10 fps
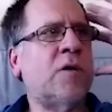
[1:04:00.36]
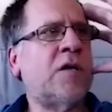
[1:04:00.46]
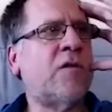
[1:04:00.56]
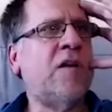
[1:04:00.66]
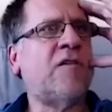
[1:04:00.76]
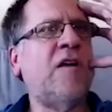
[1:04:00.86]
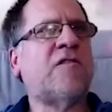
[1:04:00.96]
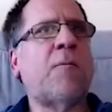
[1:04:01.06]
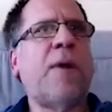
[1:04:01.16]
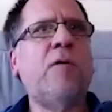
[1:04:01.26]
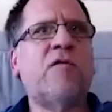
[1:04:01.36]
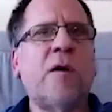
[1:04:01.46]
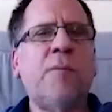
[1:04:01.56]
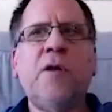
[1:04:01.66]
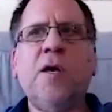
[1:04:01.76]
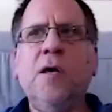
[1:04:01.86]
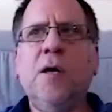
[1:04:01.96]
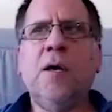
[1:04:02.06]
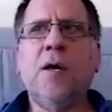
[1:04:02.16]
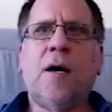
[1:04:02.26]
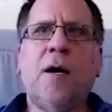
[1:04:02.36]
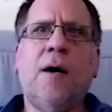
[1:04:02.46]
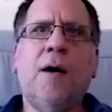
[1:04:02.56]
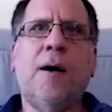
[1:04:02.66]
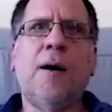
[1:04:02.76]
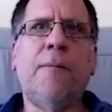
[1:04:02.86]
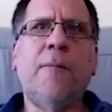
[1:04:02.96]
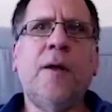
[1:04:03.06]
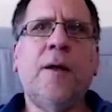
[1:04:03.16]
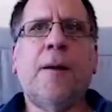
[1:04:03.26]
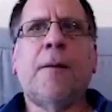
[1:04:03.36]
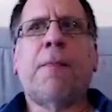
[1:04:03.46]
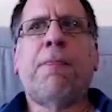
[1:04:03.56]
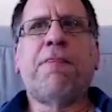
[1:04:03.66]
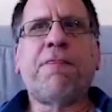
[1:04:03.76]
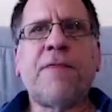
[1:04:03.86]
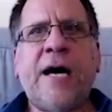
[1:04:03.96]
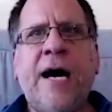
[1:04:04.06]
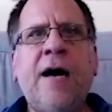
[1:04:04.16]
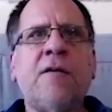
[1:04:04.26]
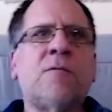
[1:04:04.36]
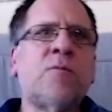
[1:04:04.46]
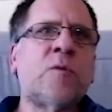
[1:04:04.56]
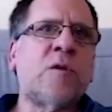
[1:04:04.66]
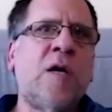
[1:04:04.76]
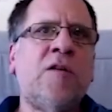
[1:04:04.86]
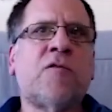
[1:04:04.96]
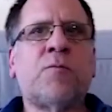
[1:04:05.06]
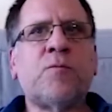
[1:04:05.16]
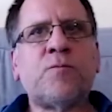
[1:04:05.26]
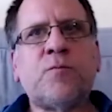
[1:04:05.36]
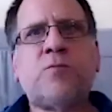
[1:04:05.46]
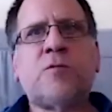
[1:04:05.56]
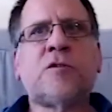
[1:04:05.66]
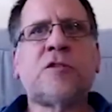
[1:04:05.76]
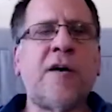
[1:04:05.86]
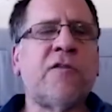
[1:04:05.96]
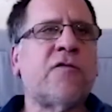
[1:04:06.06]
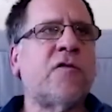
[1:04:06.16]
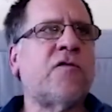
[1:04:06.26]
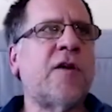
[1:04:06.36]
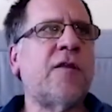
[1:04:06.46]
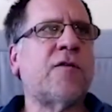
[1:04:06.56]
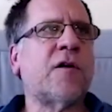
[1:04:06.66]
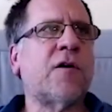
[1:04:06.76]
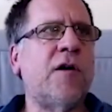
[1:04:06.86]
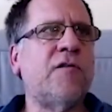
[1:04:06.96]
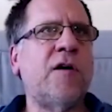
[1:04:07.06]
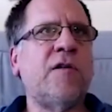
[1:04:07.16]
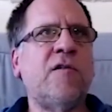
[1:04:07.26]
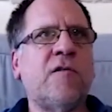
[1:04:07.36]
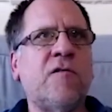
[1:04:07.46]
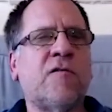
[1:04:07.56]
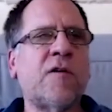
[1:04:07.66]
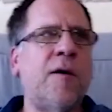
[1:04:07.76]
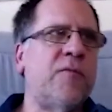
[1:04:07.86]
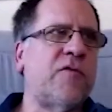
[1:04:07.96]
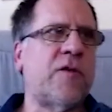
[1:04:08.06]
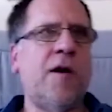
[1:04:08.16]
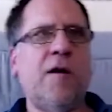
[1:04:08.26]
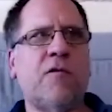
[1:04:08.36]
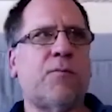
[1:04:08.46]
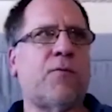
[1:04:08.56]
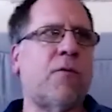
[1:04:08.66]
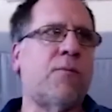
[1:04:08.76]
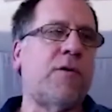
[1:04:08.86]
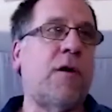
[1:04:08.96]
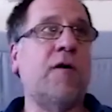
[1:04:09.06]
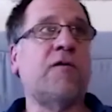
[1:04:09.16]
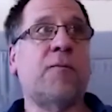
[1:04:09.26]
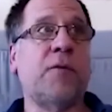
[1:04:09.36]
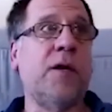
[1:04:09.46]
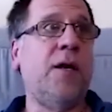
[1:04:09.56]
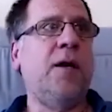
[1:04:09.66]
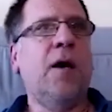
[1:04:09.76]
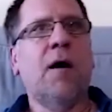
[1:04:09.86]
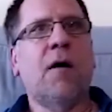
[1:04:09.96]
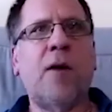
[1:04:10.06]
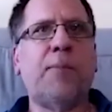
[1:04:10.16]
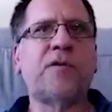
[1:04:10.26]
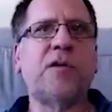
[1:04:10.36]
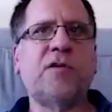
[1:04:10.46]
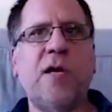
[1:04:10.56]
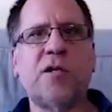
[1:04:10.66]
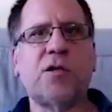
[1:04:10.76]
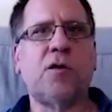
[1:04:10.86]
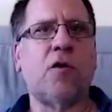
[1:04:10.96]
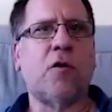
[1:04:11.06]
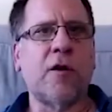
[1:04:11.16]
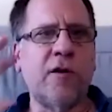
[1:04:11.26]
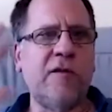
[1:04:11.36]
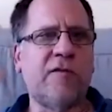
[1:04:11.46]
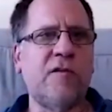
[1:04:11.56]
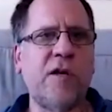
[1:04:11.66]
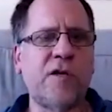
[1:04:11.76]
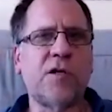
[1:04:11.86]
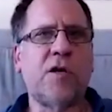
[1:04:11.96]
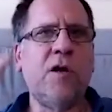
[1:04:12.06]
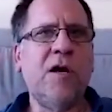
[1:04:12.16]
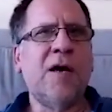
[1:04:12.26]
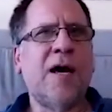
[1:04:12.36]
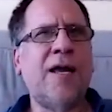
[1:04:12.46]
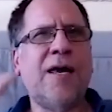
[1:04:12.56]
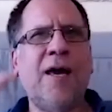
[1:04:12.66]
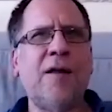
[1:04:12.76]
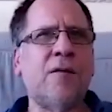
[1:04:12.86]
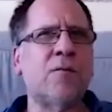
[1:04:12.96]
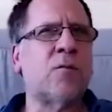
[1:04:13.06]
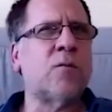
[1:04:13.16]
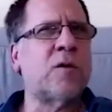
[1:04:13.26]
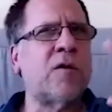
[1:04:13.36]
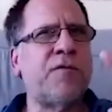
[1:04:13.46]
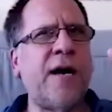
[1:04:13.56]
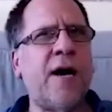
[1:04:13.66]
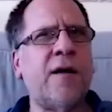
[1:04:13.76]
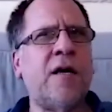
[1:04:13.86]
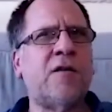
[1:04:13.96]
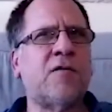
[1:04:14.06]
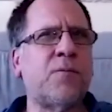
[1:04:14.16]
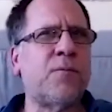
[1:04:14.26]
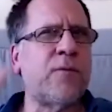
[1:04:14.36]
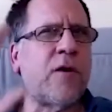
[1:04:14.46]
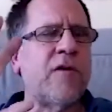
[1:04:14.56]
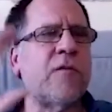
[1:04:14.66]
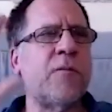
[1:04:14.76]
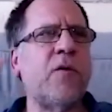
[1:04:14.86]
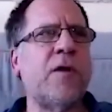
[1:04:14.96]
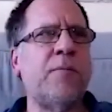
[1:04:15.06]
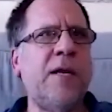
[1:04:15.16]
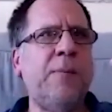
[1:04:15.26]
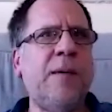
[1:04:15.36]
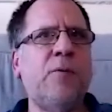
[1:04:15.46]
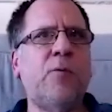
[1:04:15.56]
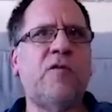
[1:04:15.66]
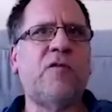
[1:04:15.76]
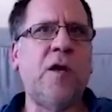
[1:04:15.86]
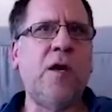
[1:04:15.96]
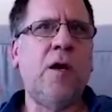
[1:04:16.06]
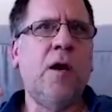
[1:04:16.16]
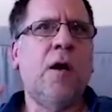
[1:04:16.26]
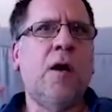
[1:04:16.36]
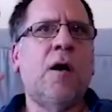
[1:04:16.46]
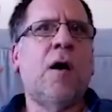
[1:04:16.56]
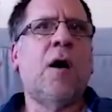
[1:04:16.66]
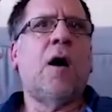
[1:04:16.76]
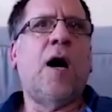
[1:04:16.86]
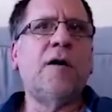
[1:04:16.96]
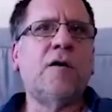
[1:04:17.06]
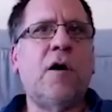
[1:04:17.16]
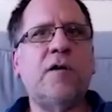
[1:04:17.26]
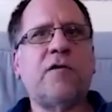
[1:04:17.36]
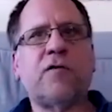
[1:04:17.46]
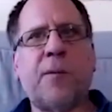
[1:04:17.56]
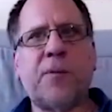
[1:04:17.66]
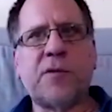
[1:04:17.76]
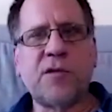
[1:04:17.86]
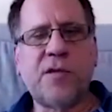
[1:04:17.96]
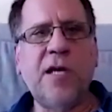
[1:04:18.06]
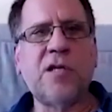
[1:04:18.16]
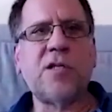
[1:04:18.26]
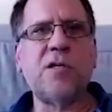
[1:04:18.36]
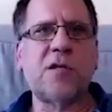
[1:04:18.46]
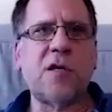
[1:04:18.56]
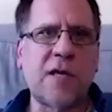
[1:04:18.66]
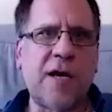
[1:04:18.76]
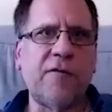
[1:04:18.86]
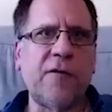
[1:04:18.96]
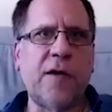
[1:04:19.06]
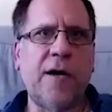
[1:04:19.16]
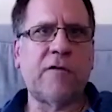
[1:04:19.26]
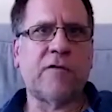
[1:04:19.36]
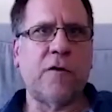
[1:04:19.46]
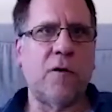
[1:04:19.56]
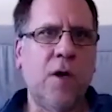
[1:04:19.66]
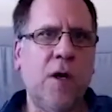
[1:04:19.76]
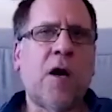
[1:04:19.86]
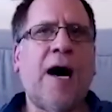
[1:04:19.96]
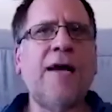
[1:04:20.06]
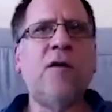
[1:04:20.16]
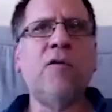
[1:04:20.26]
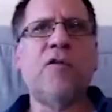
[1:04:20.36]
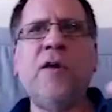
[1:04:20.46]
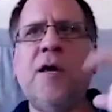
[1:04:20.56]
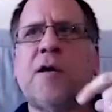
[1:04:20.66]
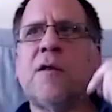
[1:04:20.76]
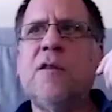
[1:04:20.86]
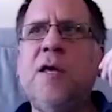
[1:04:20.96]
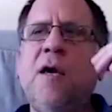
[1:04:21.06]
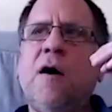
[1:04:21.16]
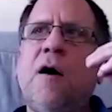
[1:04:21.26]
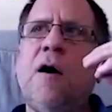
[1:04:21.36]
that's it's it's about something, um, that is just to say that the content is in some sense plausibly representational or at least intentional. And again, the fact it's plausible that many people would see unconscious representations as having that. So I don't think the